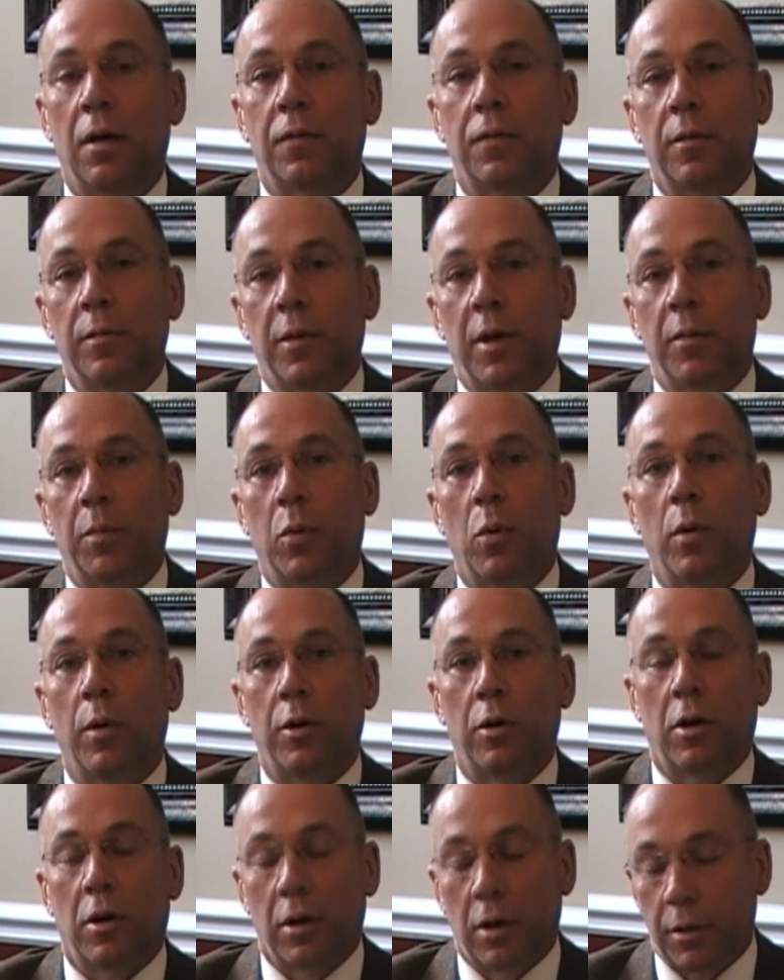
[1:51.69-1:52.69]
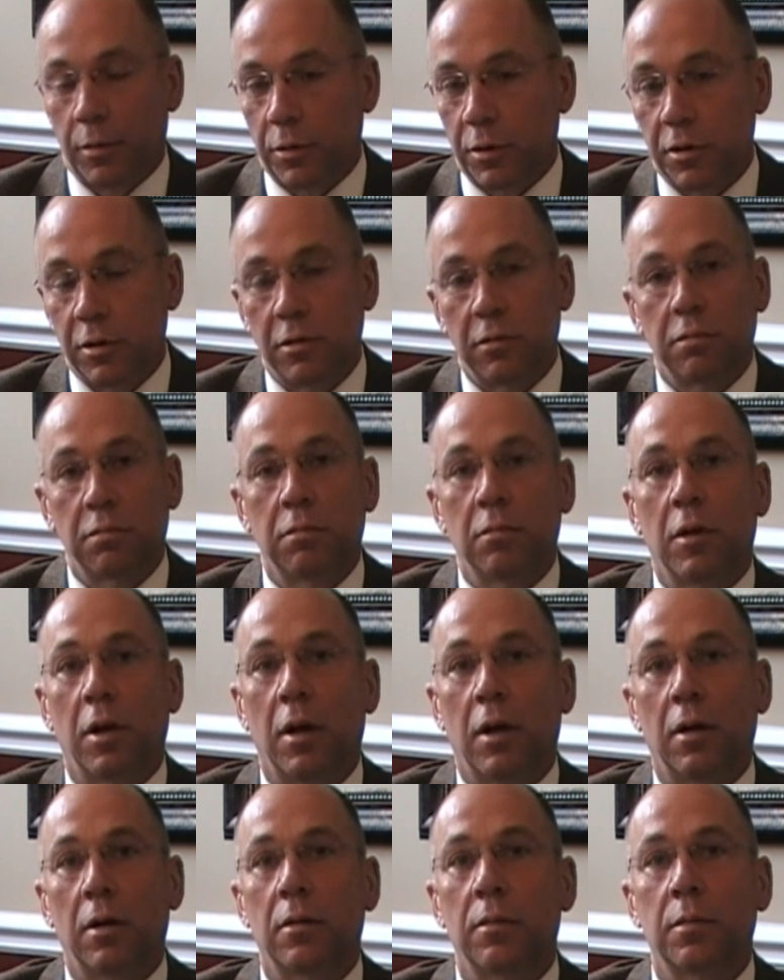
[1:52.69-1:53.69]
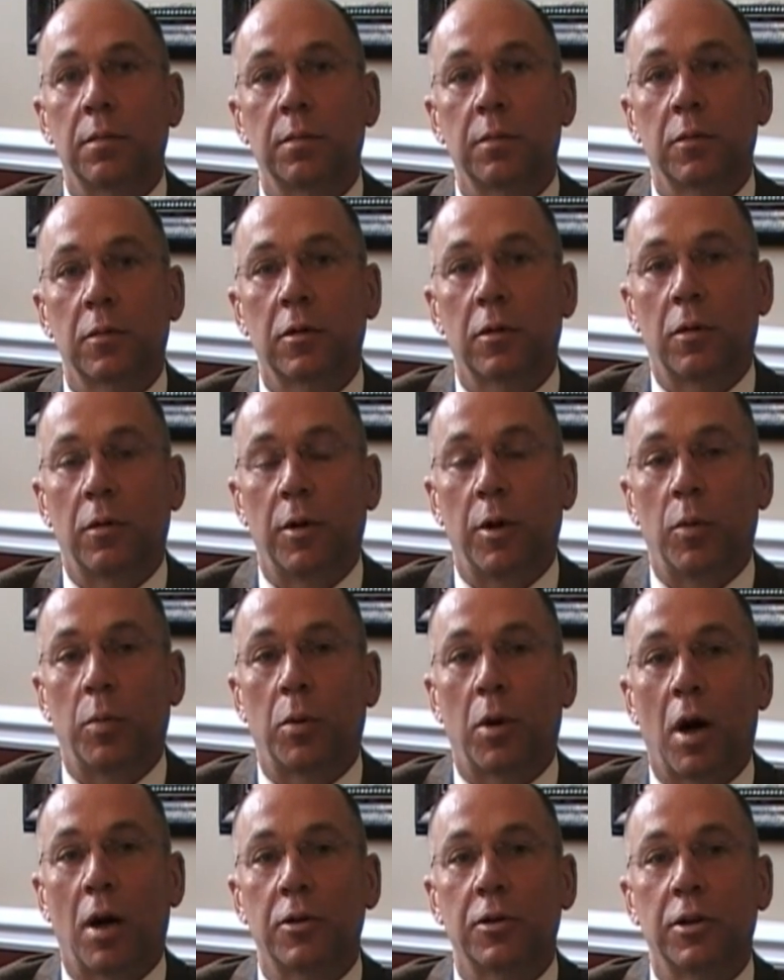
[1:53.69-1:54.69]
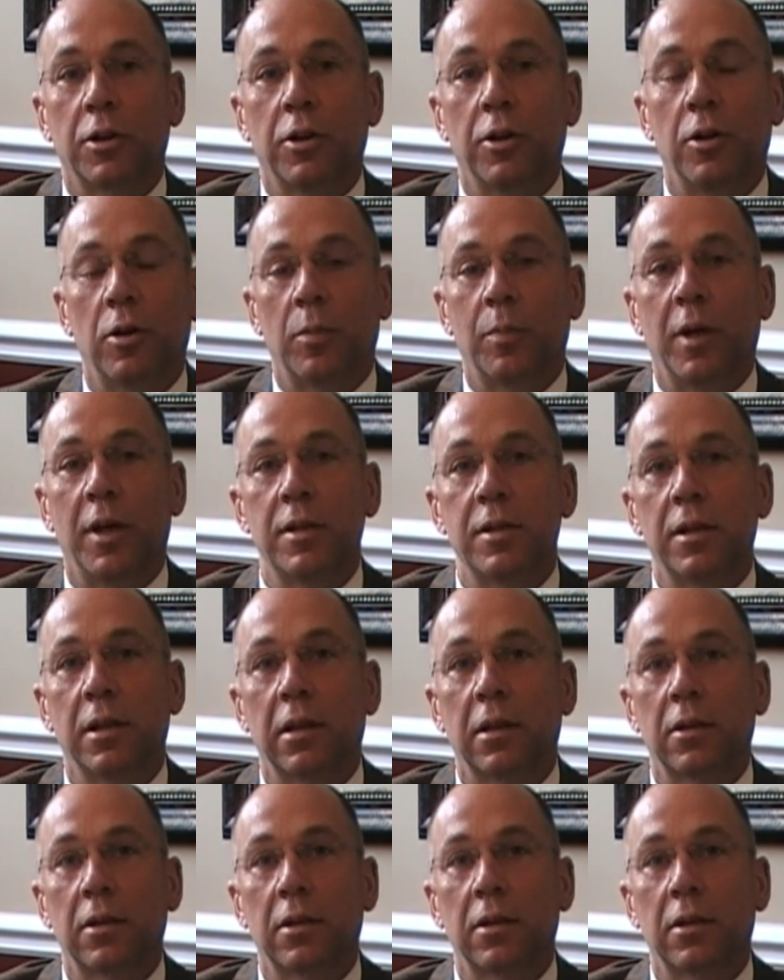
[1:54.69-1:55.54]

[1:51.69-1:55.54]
From that point on, I was a career prosecutor, basically.